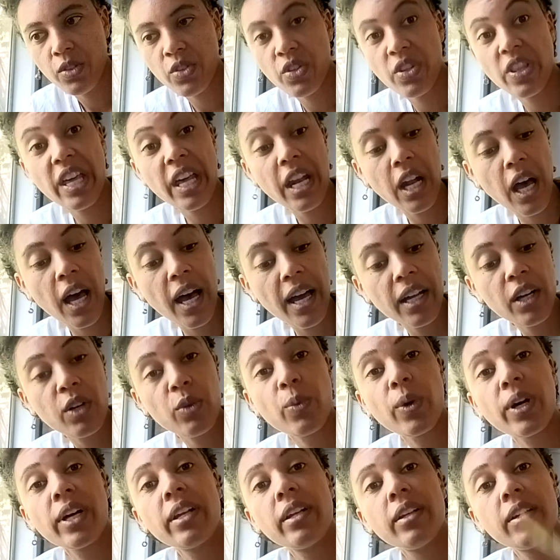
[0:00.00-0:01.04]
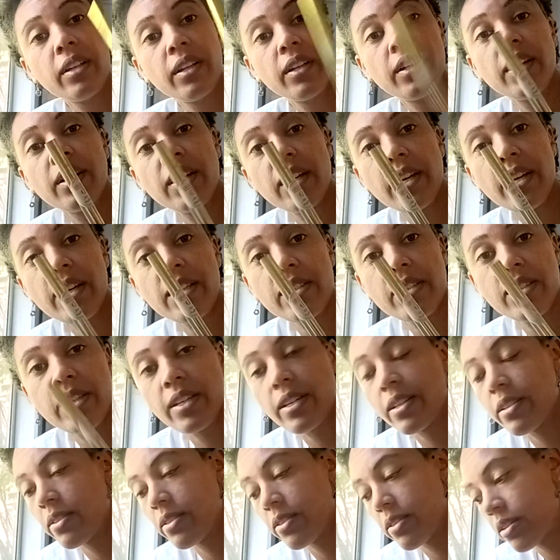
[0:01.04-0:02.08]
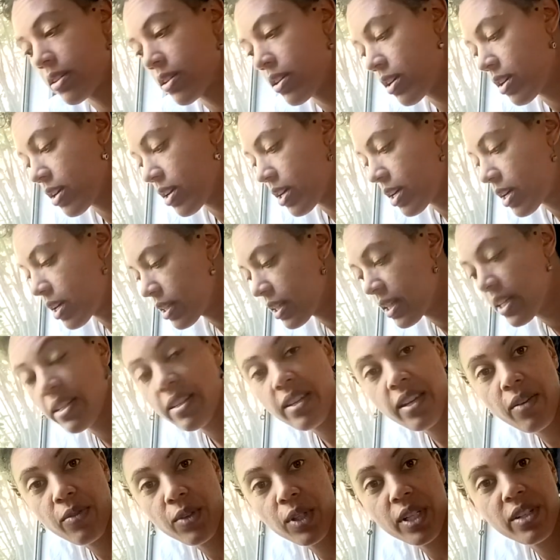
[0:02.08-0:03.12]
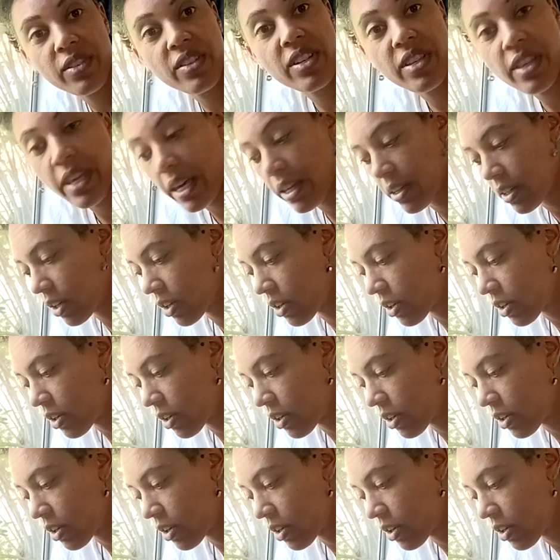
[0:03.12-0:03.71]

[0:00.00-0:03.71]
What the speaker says: So that higher one is this. Let's have a listen to that in